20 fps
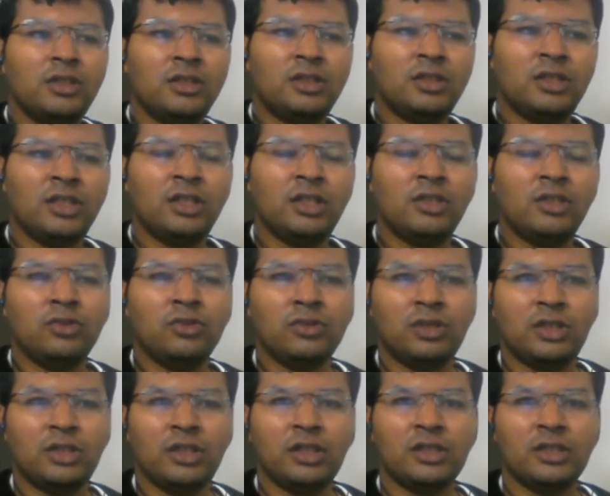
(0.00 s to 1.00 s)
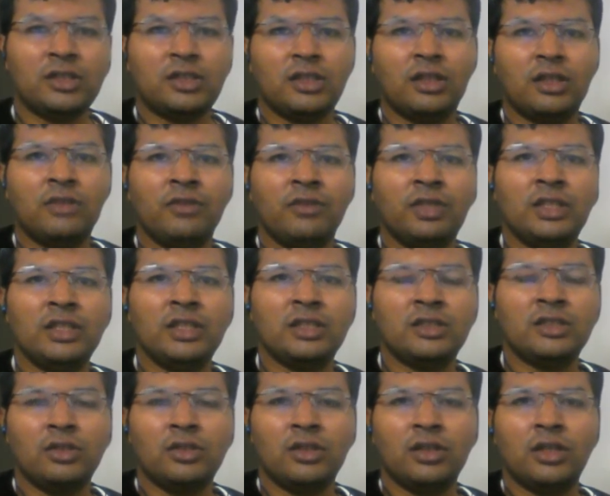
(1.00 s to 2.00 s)
there are two things. One
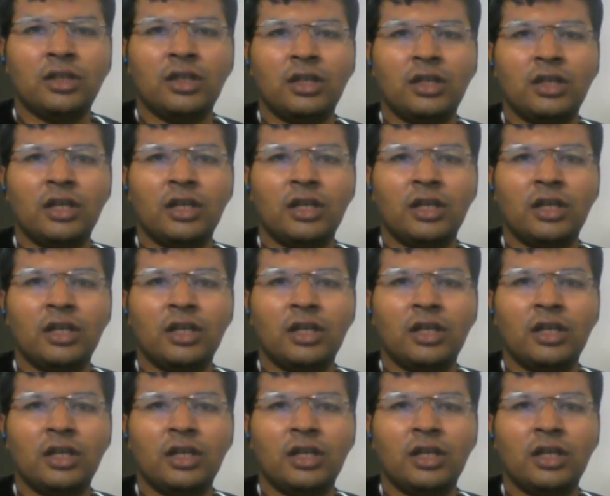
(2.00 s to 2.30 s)
is your